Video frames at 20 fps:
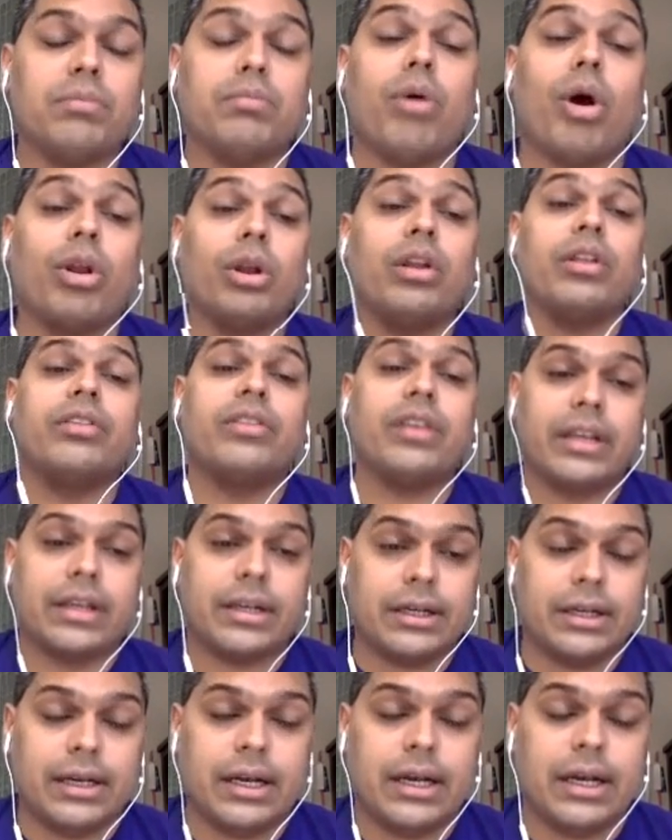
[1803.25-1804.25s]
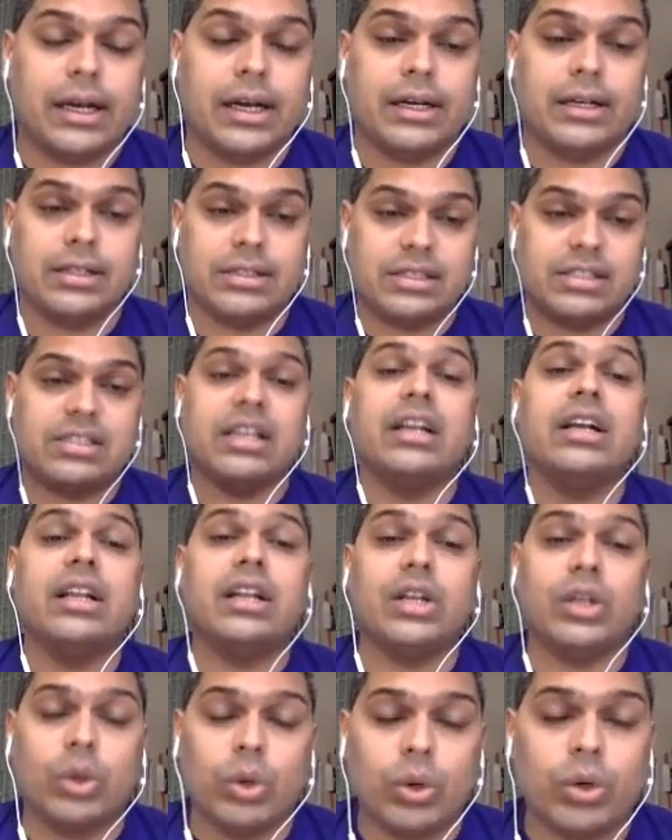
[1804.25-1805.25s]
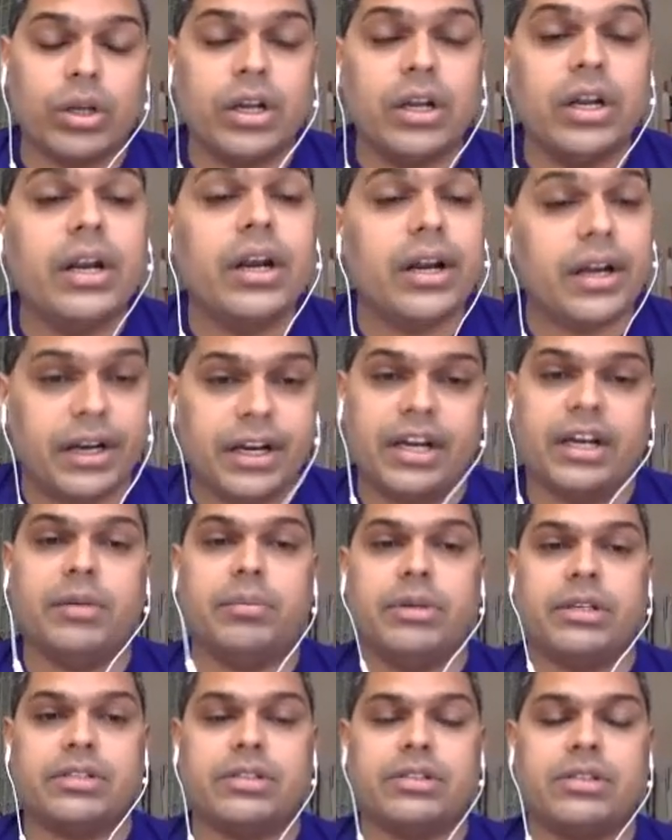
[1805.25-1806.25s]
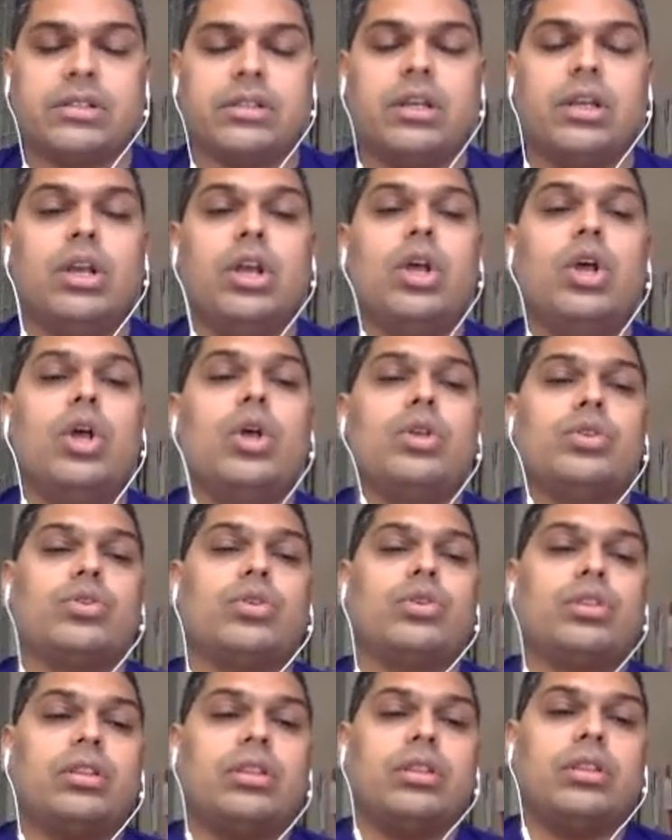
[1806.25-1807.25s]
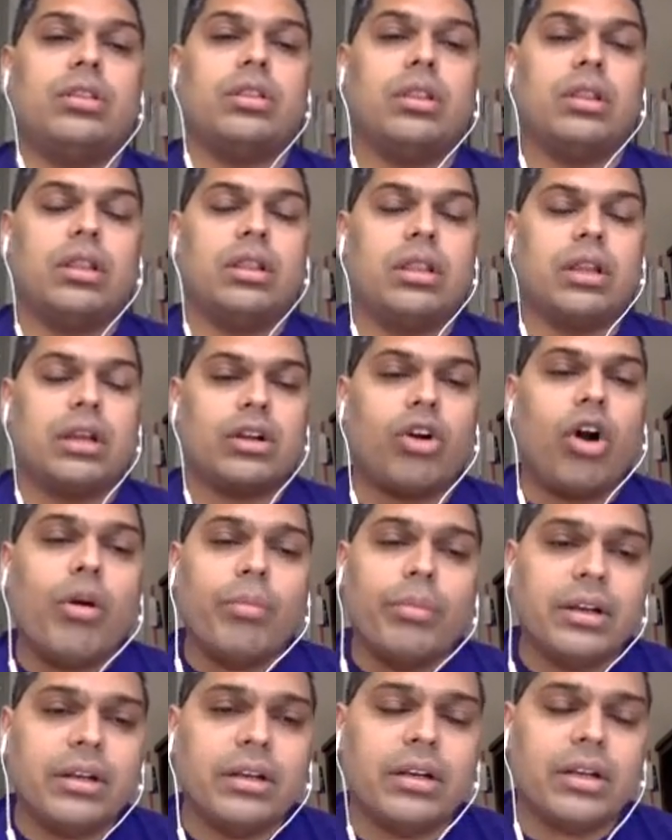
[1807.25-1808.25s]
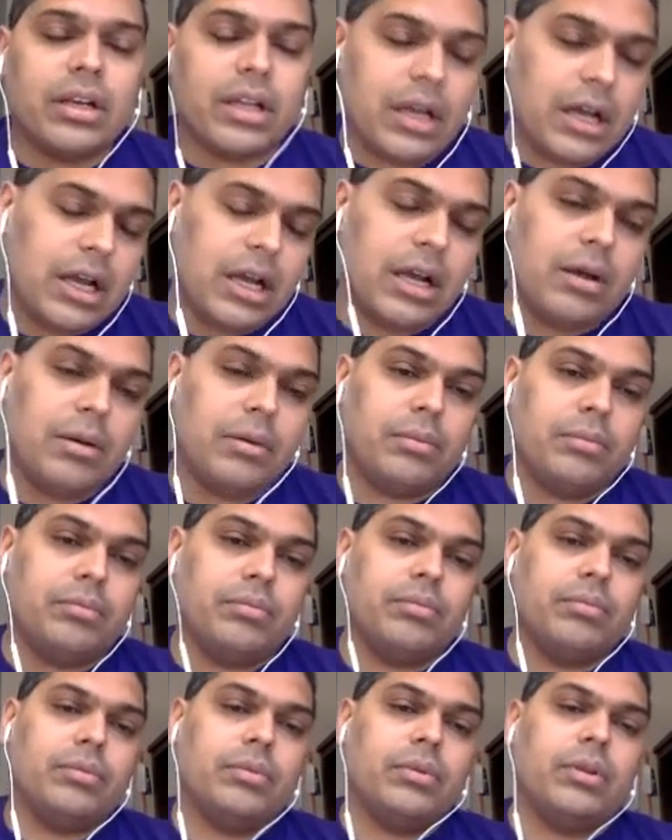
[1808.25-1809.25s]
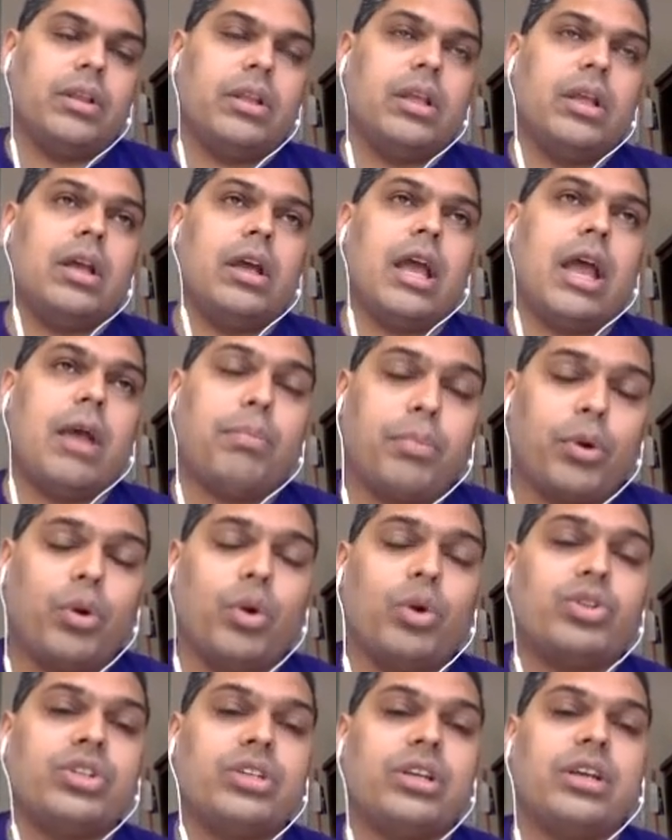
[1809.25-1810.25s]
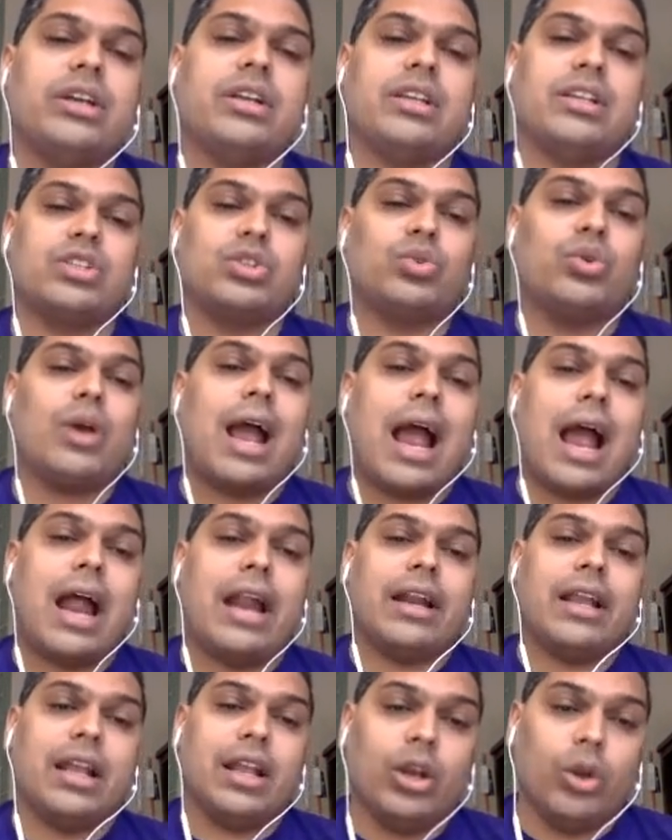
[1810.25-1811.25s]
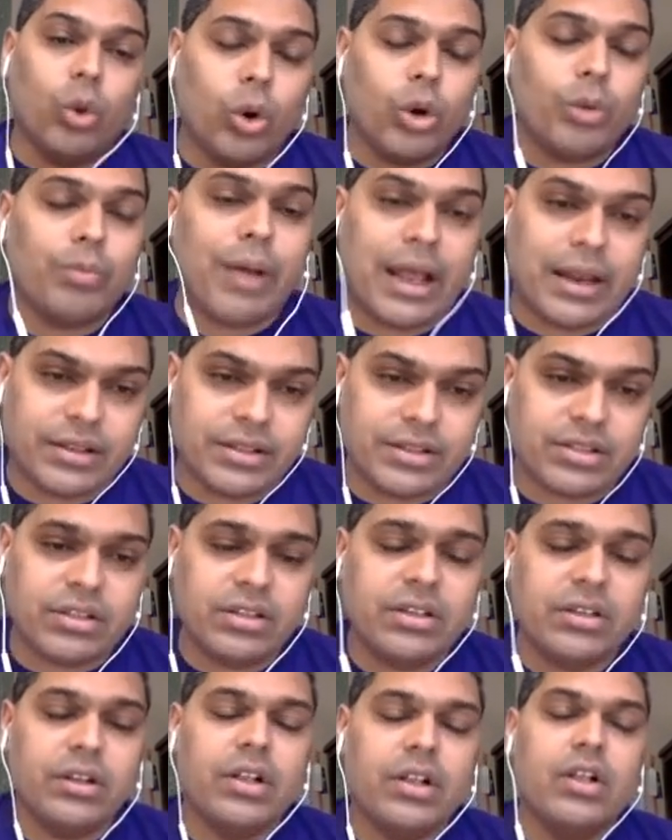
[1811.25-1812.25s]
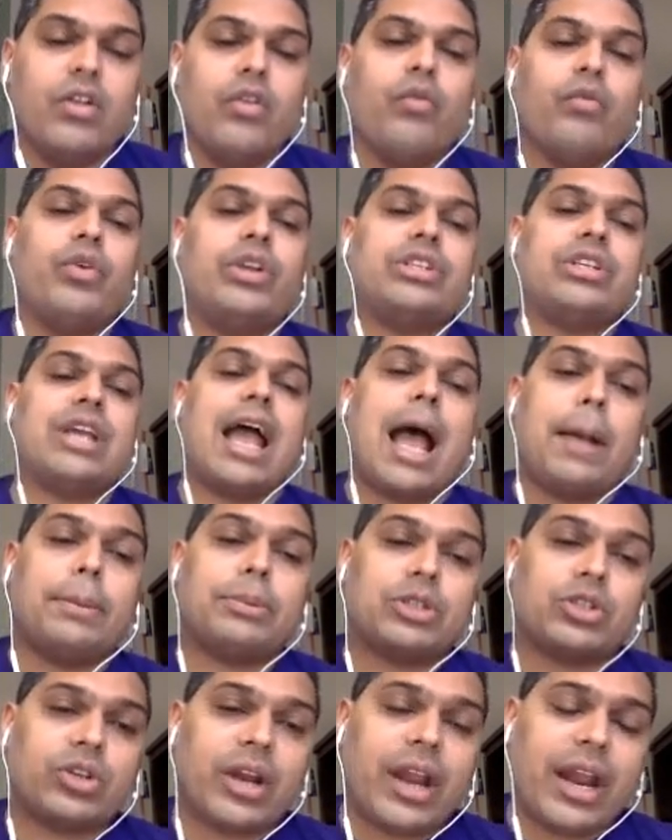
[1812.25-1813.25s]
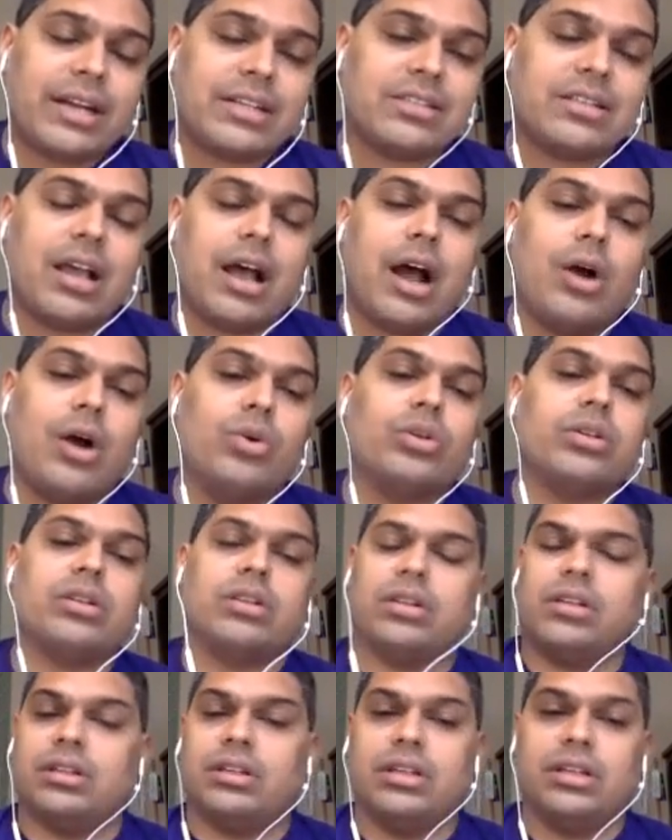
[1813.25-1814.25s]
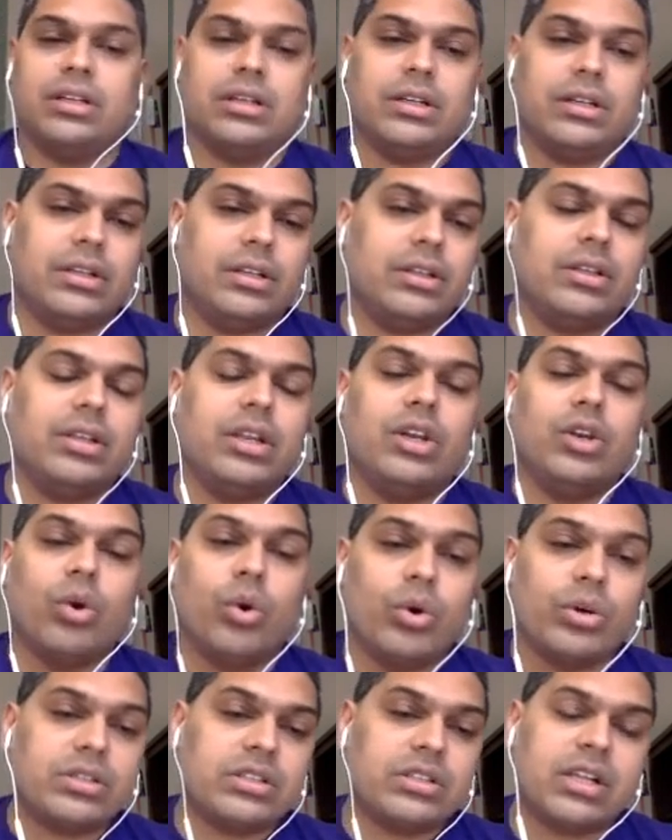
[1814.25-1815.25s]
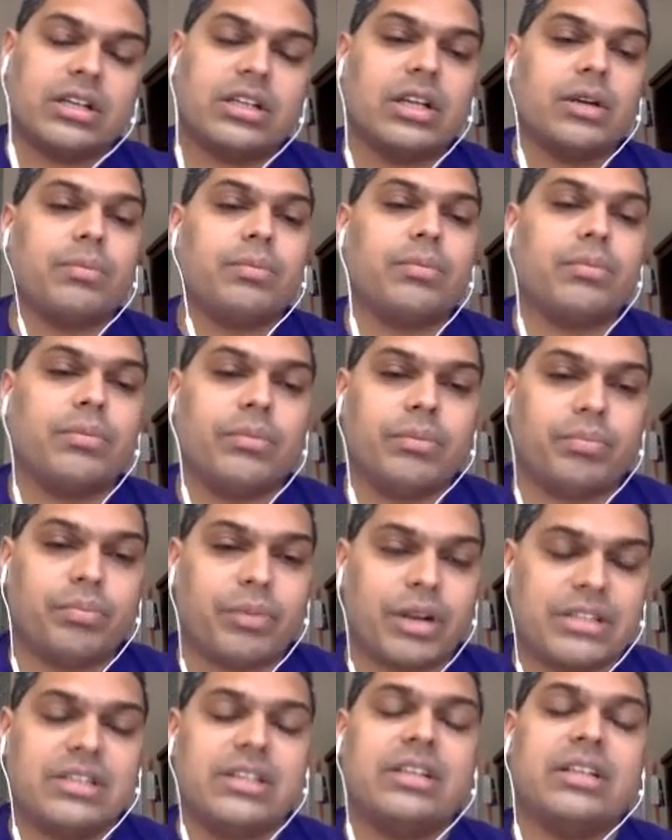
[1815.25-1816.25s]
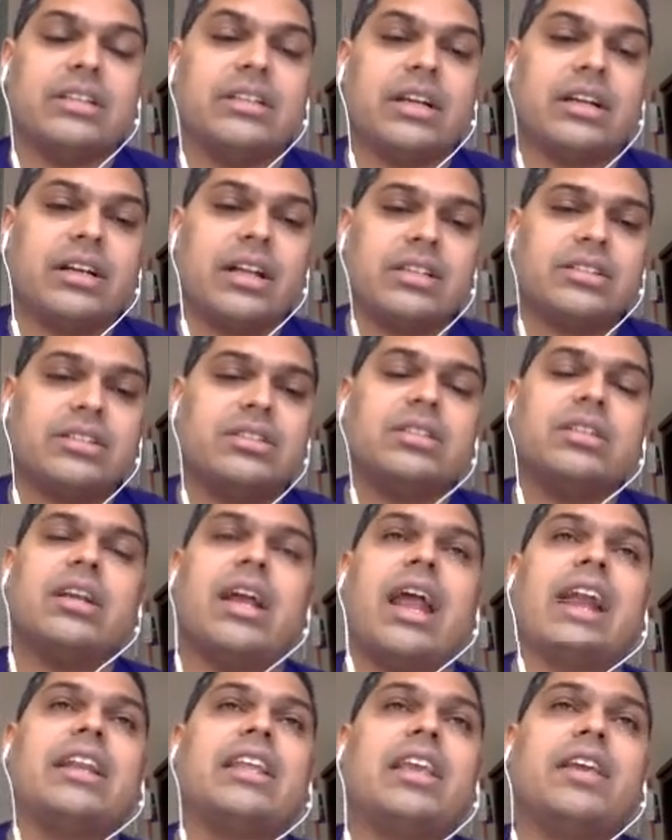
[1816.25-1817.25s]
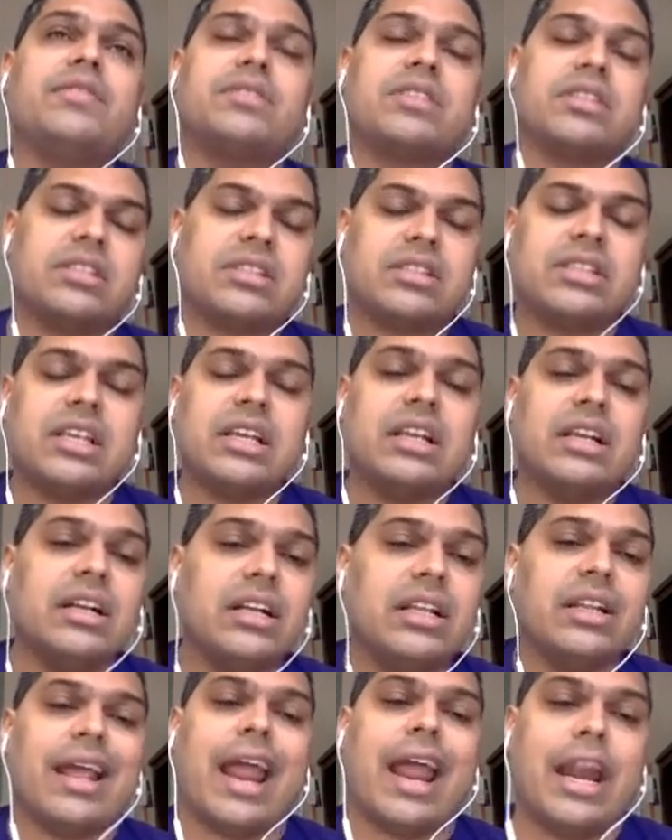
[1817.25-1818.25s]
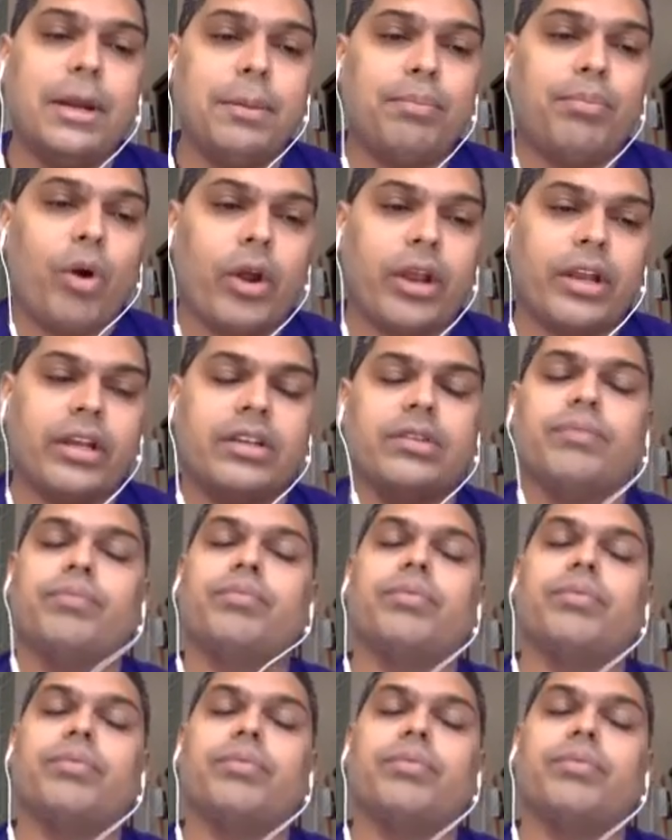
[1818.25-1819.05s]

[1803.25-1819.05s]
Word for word: monolithic uh, single node databases. So the common uh, approach here is to add a load balancer which abstracts out the the nodes that are present in the cluster and gives a single endpoint